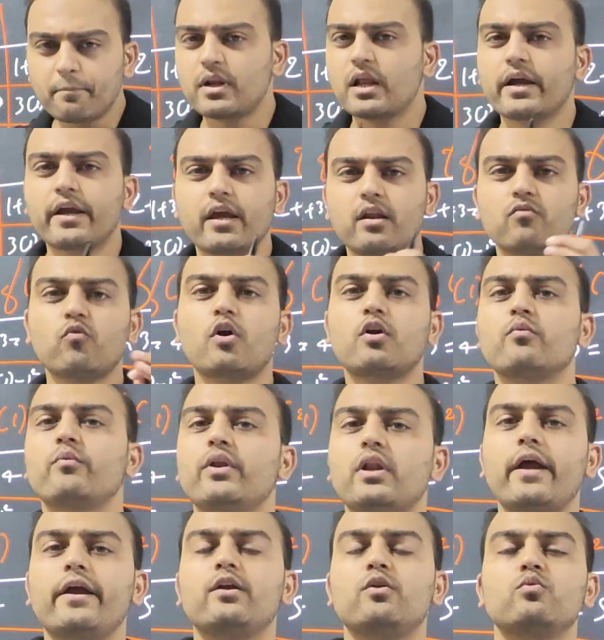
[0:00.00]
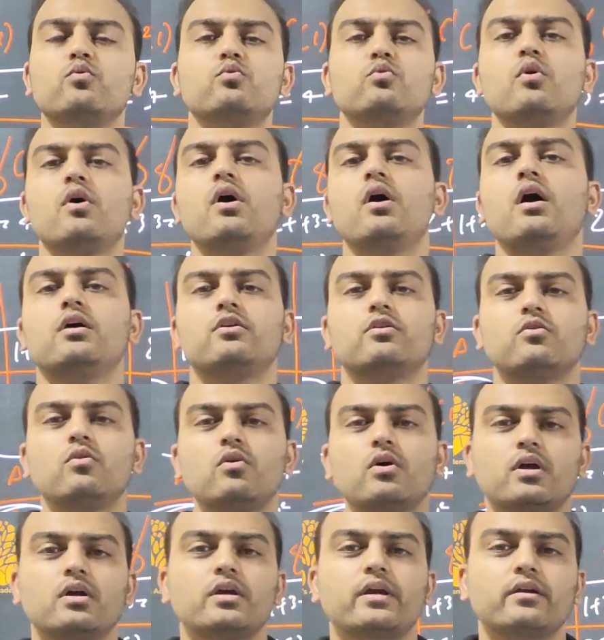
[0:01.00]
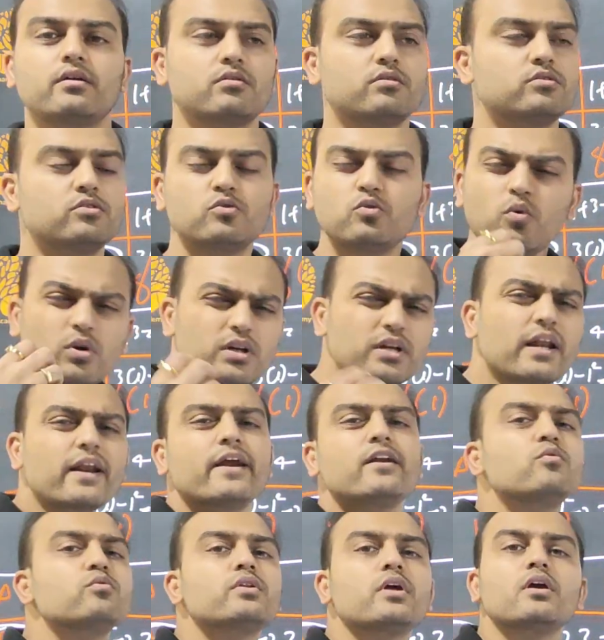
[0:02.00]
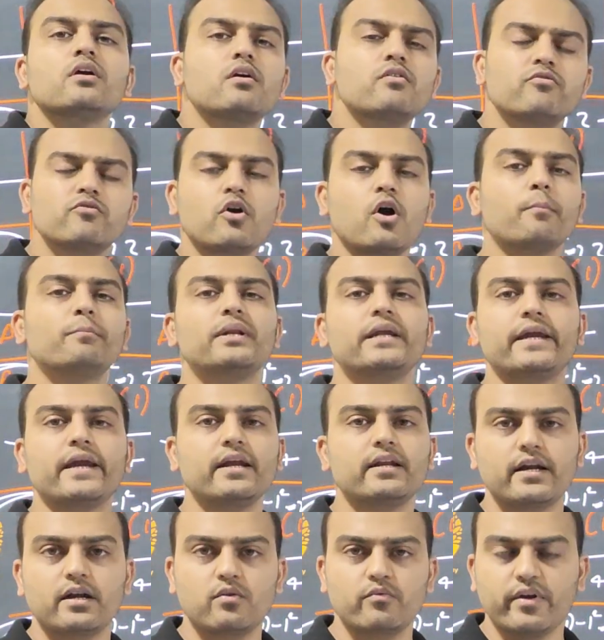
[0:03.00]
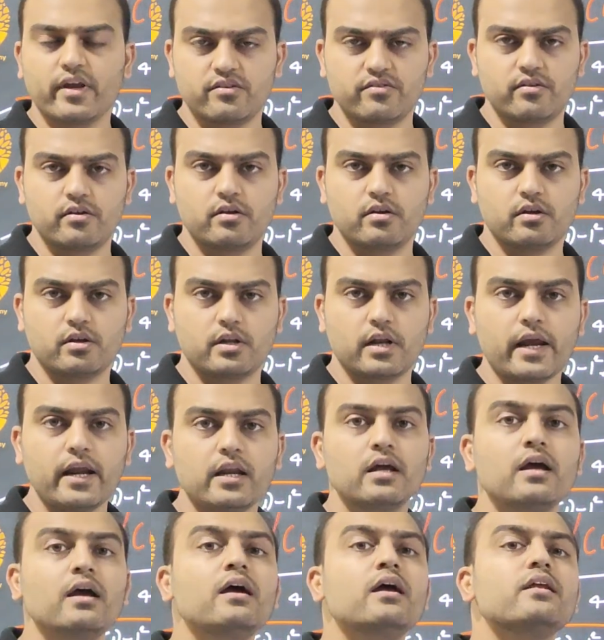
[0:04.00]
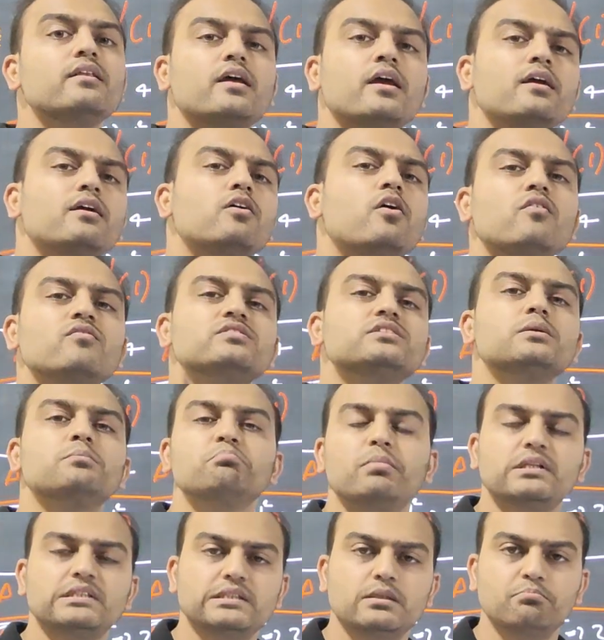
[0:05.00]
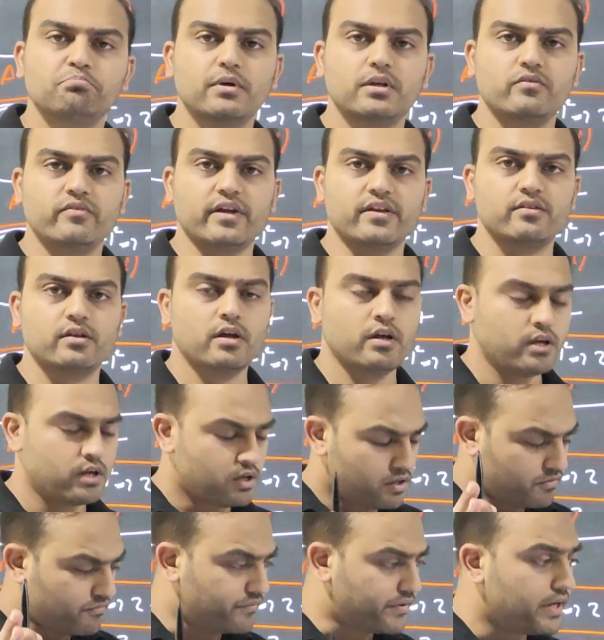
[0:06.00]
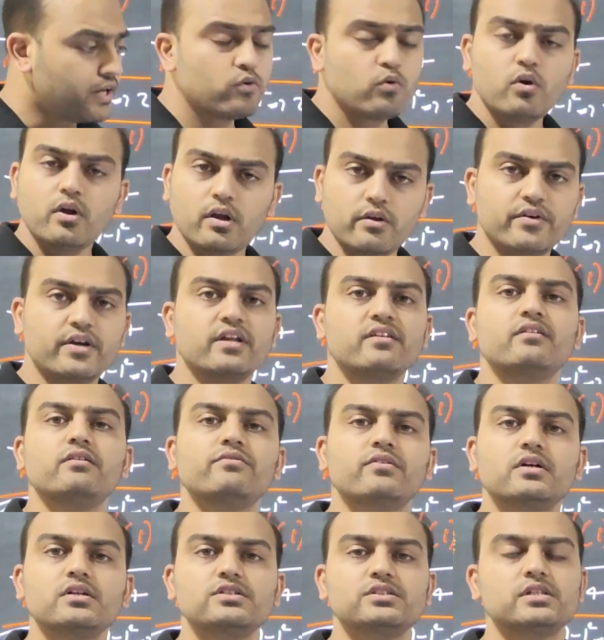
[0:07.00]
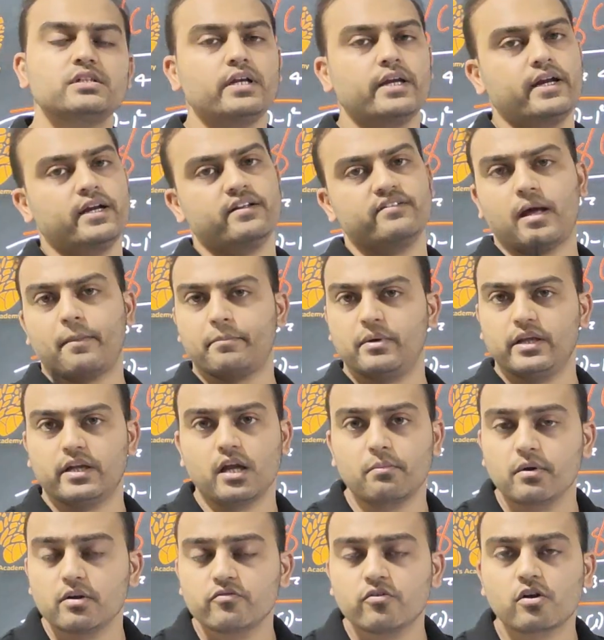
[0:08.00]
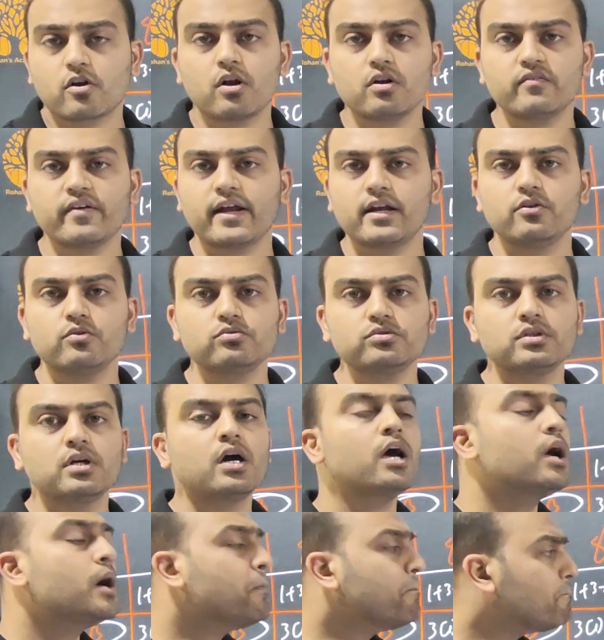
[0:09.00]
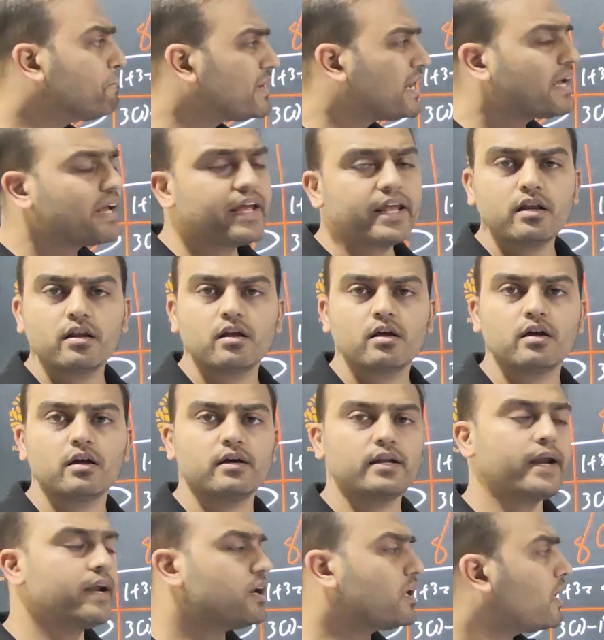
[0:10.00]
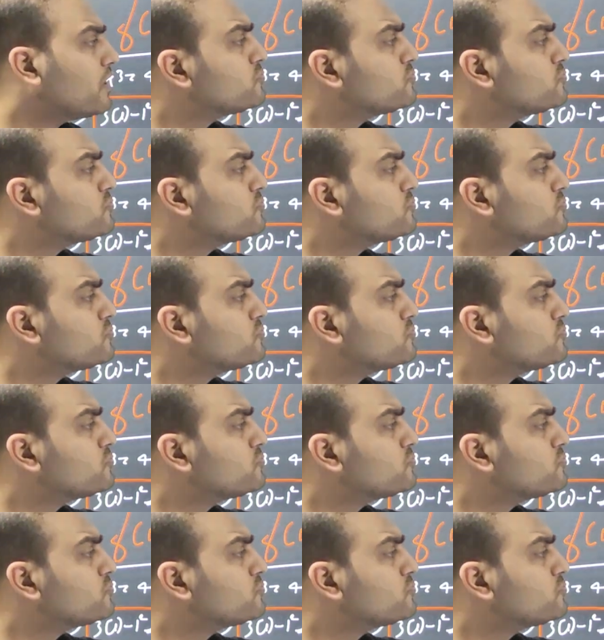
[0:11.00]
I plug in, what will I do, don't try to think of complicated ways, right? Think of simple ways. We know if it is a function, it is applicable for all values. Plug in, right?